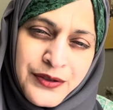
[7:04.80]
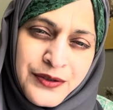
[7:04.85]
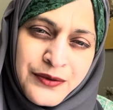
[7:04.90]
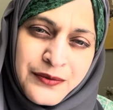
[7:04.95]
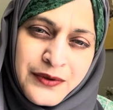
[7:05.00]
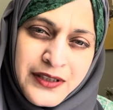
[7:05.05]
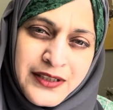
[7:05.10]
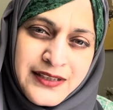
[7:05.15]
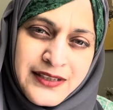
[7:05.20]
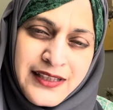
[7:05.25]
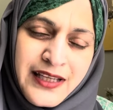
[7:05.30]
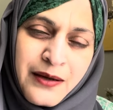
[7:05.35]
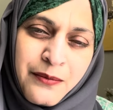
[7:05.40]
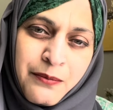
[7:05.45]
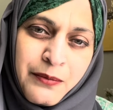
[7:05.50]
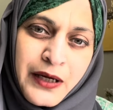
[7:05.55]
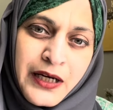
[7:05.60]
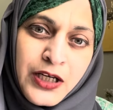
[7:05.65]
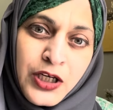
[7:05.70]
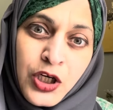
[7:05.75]
towards them,
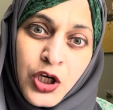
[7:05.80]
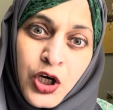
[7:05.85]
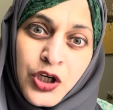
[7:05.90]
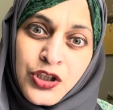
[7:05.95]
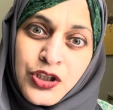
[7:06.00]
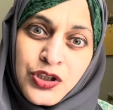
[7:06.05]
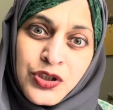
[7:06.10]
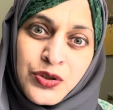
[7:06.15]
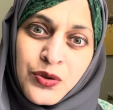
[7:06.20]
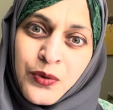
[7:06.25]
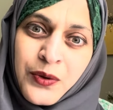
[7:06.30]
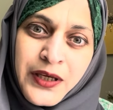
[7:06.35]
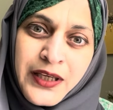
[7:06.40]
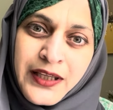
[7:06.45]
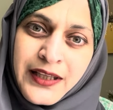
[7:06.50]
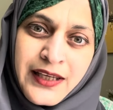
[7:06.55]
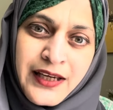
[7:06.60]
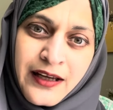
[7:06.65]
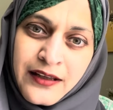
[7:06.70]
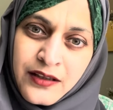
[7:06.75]
but not showing
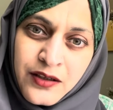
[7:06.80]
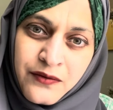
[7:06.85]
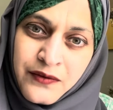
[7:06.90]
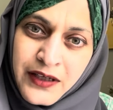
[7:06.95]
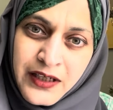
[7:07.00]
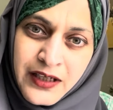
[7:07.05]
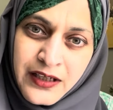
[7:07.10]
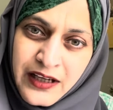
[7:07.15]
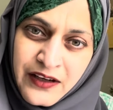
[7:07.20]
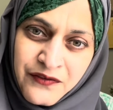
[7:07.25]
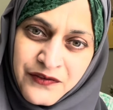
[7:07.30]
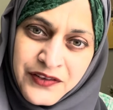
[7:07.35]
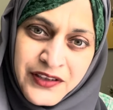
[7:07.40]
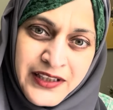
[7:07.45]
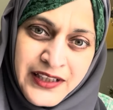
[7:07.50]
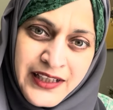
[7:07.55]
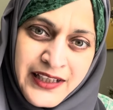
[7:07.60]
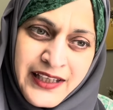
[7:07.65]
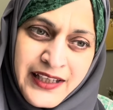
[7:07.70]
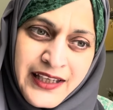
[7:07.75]
the other one,
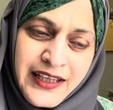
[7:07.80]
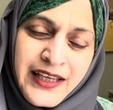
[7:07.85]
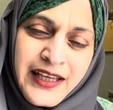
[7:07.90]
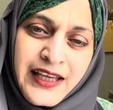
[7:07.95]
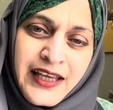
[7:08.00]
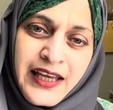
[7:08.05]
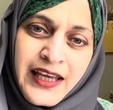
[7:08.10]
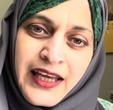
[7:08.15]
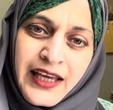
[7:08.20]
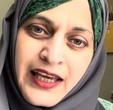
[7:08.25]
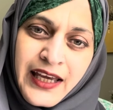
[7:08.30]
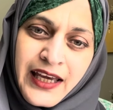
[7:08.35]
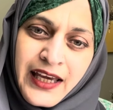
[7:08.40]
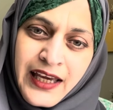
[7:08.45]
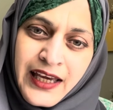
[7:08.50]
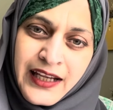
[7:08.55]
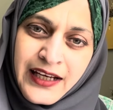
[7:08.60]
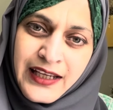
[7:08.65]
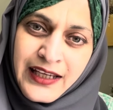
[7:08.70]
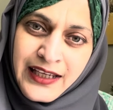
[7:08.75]
definitely,
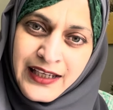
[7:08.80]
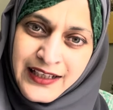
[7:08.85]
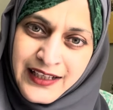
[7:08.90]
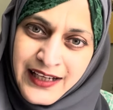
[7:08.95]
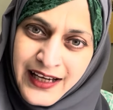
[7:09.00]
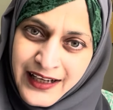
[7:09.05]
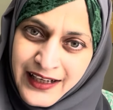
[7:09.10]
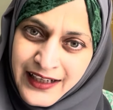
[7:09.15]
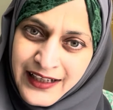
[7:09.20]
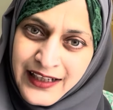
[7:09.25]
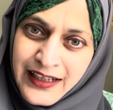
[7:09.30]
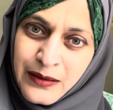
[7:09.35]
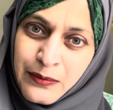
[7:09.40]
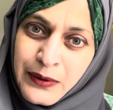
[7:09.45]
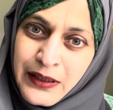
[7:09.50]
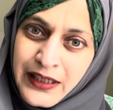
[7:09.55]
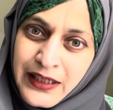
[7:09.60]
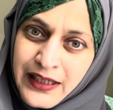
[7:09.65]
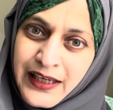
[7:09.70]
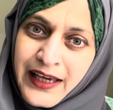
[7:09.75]
and indirectly
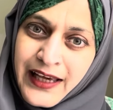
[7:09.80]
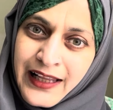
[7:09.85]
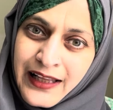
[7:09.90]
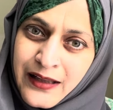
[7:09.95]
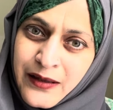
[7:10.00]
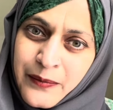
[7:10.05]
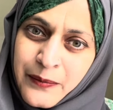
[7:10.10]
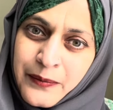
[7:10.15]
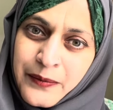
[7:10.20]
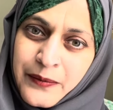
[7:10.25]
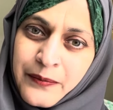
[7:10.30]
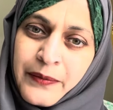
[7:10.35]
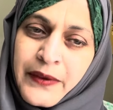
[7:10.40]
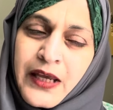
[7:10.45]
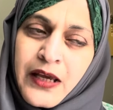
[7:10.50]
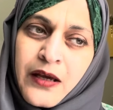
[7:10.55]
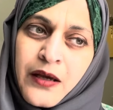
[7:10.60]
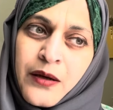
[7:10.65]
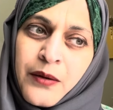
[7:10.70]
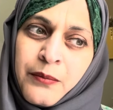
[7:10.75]
being helped
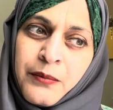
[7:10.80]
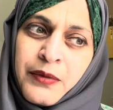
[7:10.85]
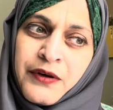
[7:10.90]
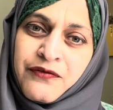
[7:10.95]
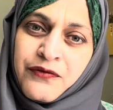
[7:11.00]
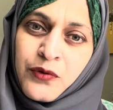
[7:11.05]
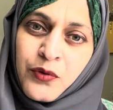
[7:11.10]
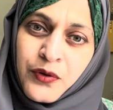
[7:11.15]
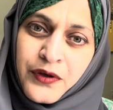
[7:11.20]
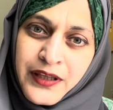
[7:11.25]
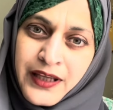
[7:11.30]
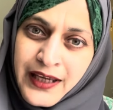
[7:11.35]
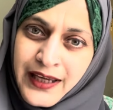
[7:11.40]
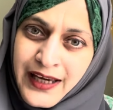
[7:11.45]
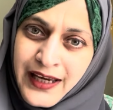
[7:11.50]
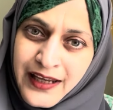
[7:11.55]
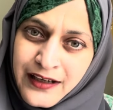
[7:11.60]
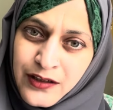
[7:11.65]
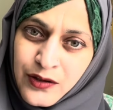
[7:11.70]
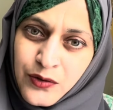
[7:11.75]
before they
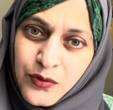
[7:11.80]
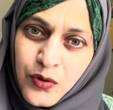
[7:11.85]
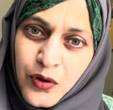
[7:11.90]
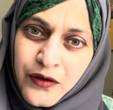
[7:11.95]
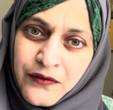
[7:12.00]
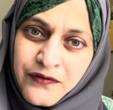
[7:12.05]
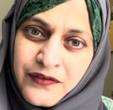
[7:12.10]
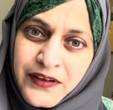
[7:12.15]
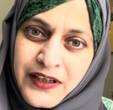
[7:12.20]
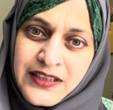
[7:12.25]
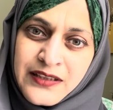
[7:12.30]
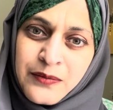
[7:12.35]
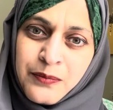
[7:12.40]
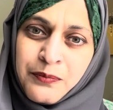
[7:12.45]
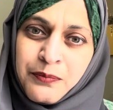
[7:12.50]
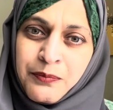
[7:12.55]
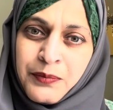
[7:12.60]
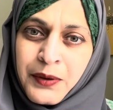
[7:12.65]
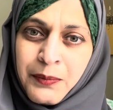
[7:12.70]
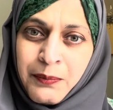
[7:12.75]
get into conflicts,
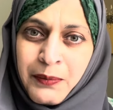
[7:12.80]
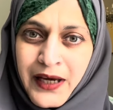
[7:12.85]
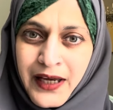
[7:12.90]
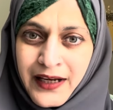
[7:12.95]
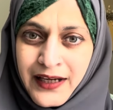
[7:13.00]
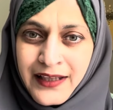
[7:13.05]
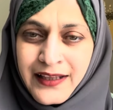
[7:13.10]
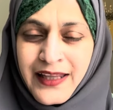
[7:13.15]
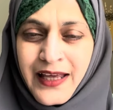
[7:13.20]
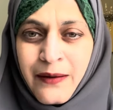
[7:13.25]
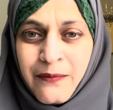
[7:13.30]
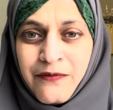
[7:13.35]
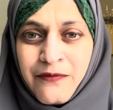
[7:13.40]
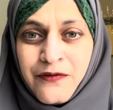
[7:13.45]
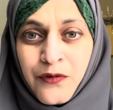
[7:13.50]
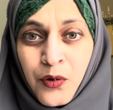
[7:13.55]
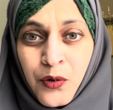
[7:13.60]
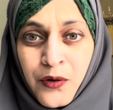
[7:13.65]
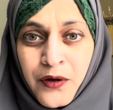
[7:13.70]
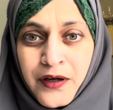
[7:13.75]
preparing them
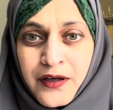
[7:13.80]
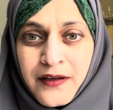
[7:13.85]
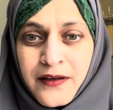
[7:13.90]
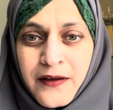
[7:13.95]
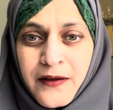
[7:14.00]
for